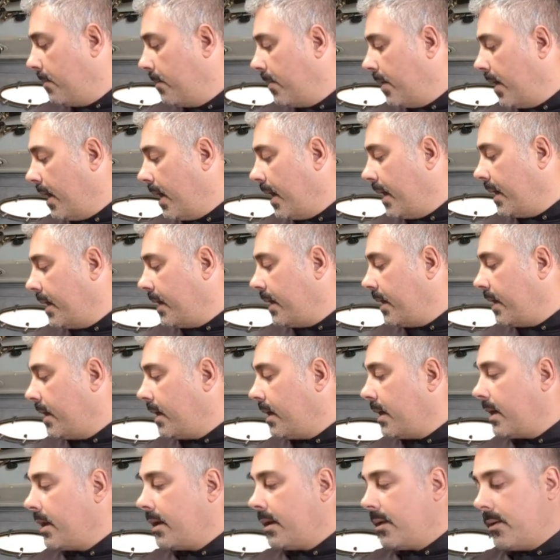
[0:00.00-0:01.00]
but
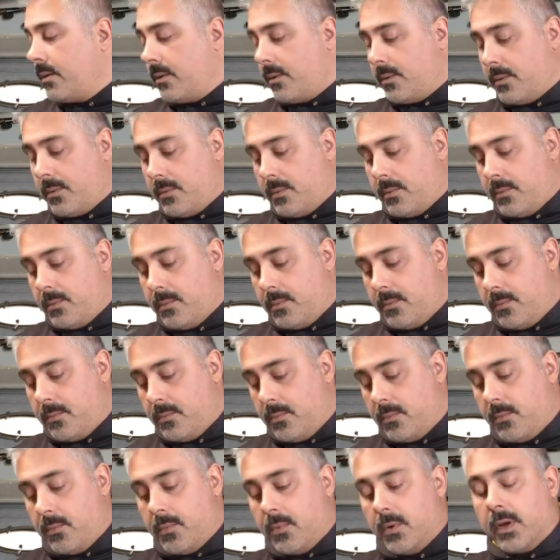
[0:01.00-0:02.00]

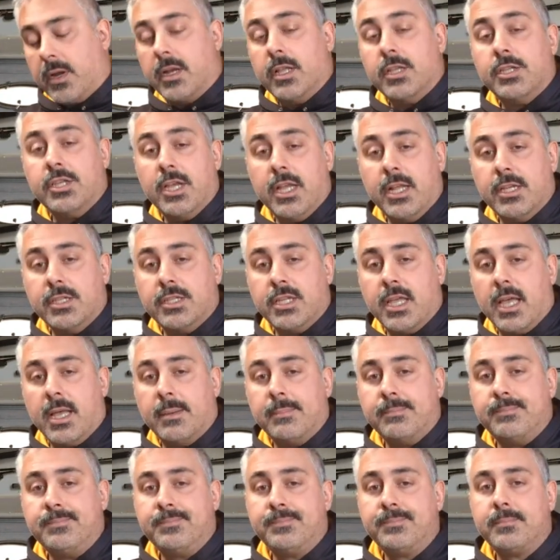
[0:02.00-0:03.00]
we're going to change
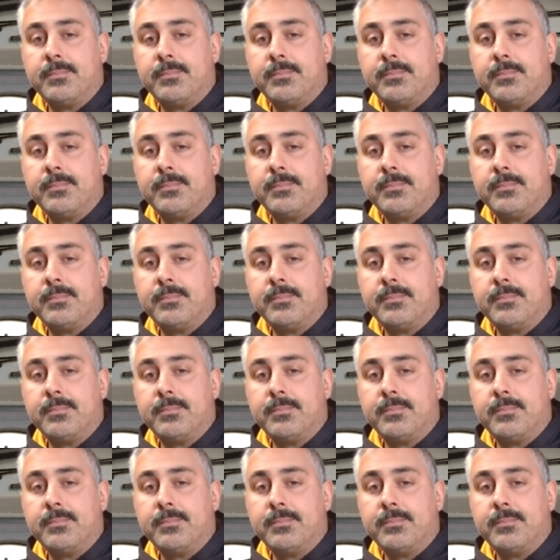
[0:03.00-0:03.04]
that.